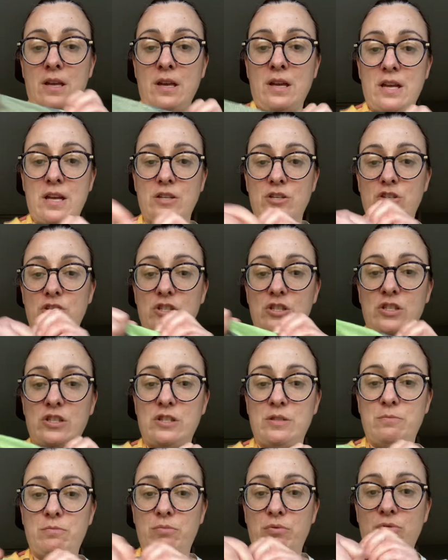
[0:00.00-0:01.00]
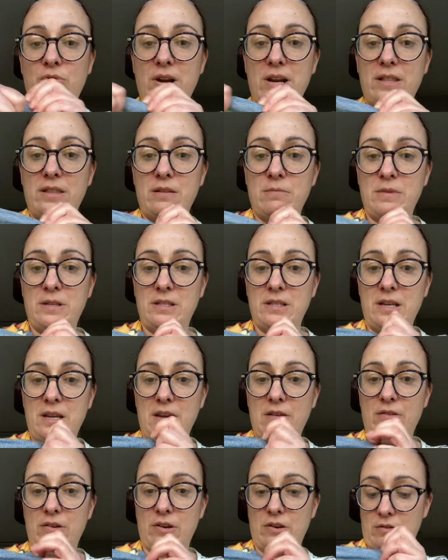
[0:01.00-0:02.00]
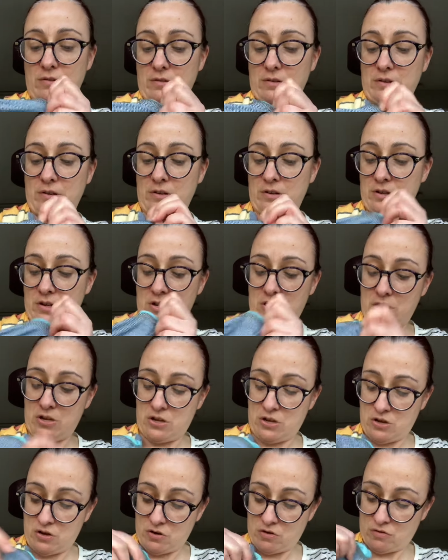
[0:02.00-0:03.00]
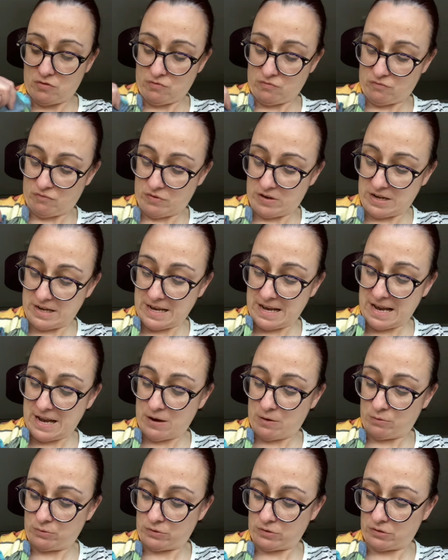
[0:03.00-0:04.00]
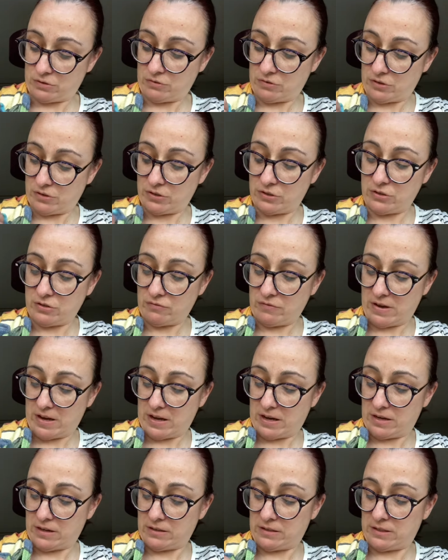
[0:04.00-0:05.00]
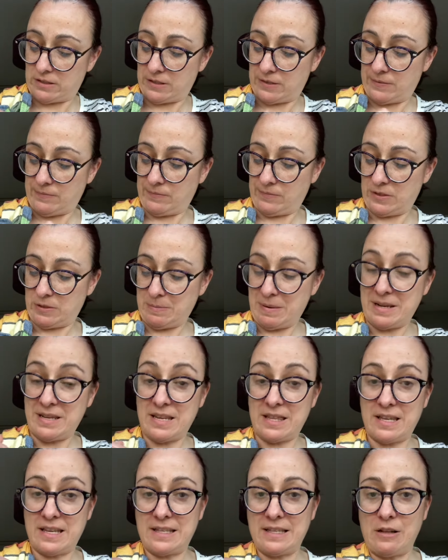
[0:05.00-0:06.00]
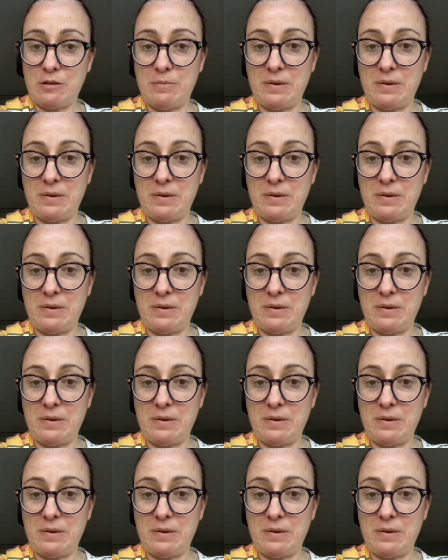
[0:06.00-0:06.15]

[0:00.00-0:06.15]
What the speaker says: and just spread the material really out across the rings. Spending this little